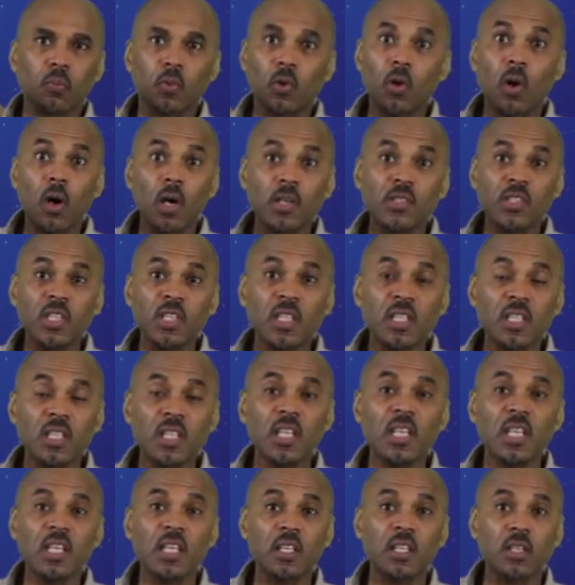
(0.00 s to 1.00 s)
causing
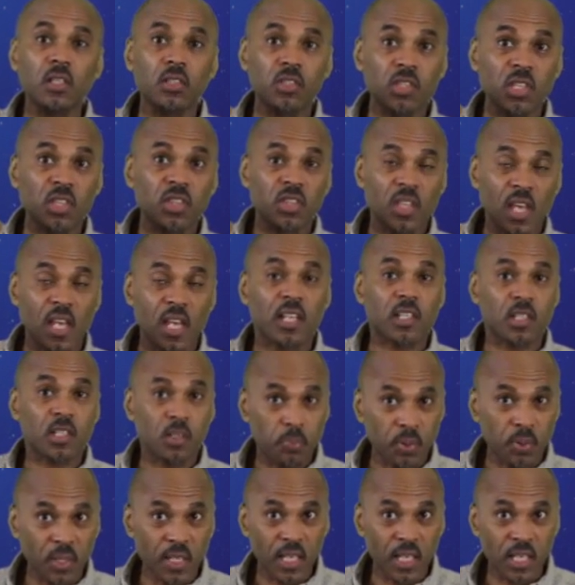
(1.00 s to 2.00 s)
the synthetic to
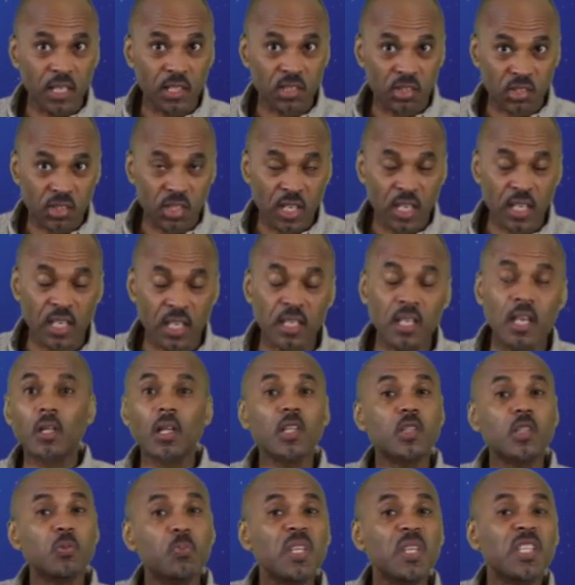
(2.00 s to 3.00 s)
bleed scene.
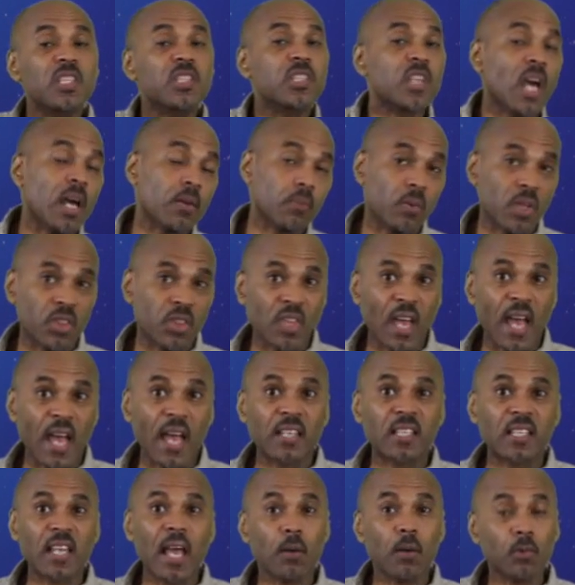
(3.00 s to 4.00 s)
Let's be done with
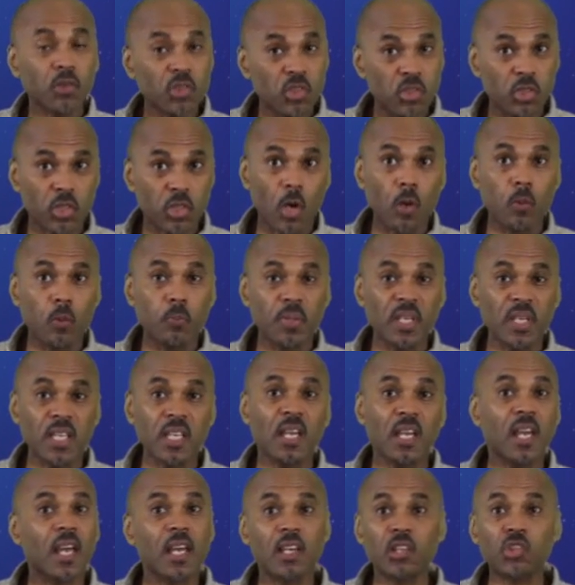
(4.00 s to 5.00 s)
that. That was dopey
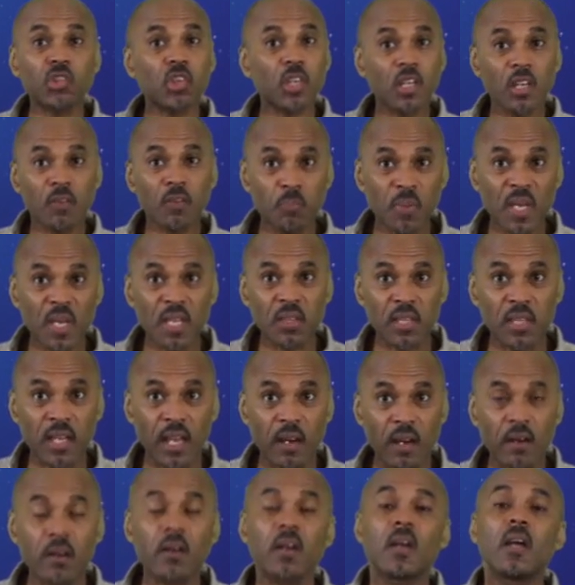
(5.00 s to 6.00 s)
and shouldn't have been
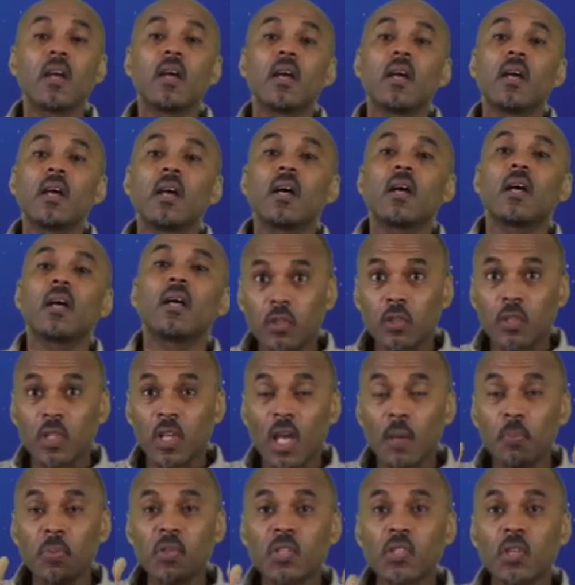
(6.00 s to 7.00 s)
there.
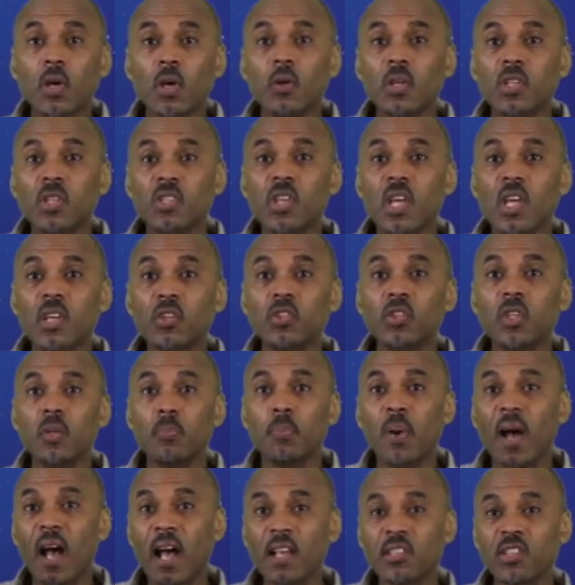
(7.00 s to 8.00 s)
The episode
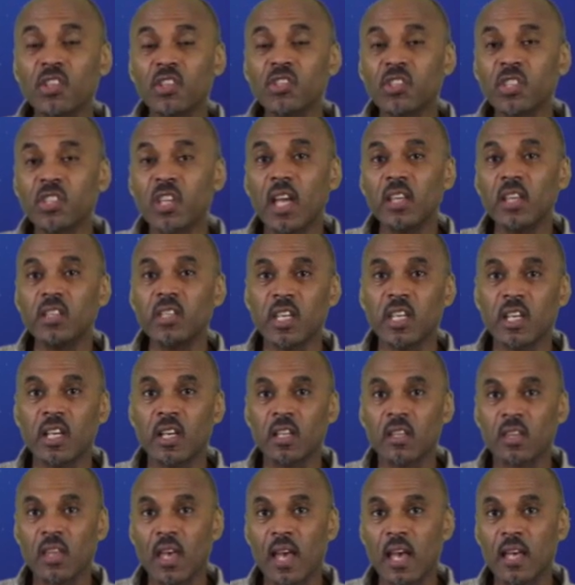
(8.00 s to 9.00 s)
essentially posits the
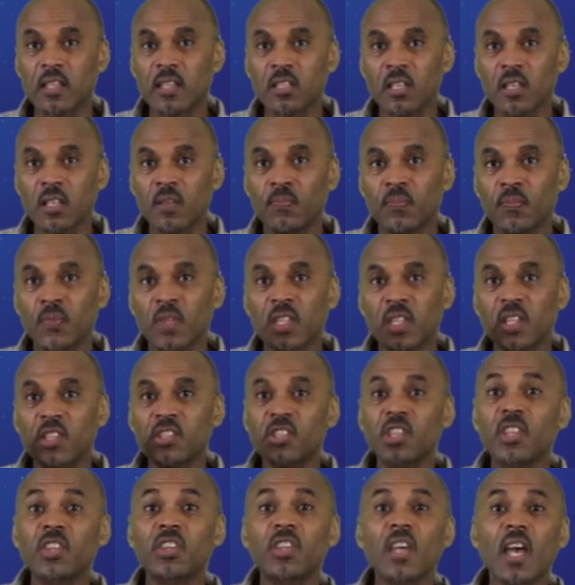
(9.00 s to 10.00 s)
idea that the
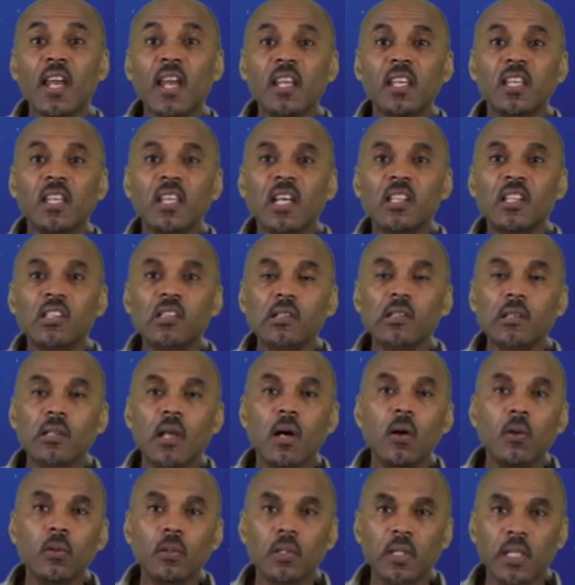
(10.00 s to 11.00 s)
synthetic gets
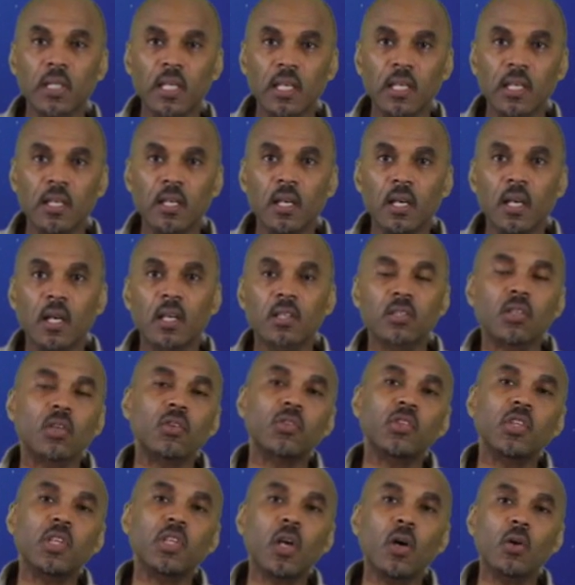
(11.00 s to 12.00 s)
lonely, so
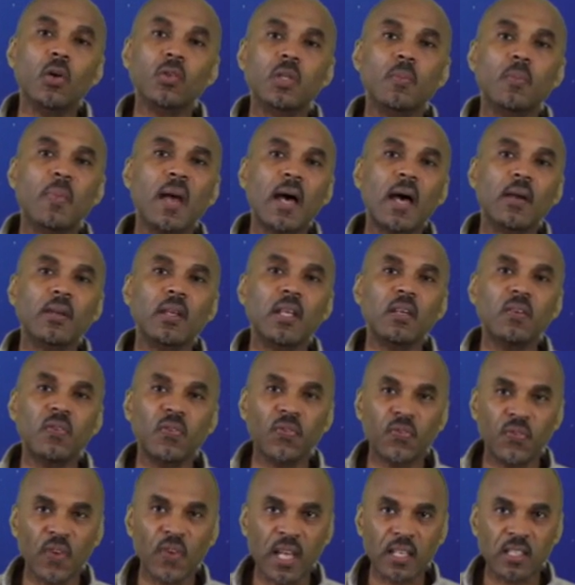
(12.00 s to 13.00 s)
she goes about
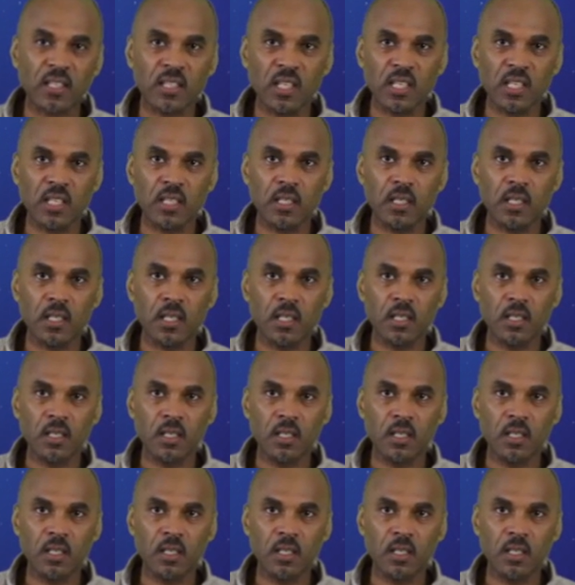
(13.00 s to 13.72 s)
infecting